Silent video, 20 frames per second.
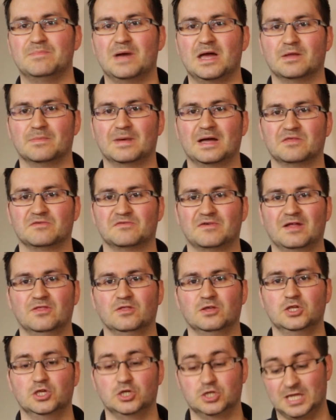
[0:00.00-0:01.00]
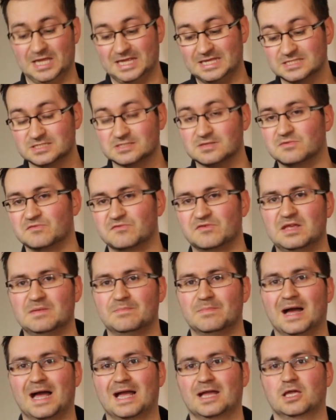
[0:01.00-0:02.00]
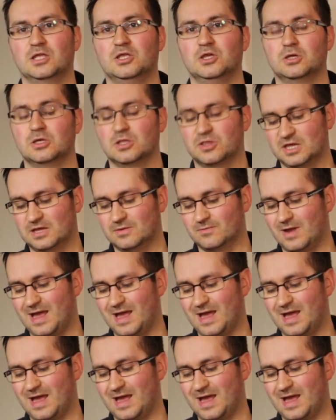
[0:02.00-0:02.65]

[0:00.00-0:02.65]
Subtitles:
better by the fact that you get instant feedback and you can think,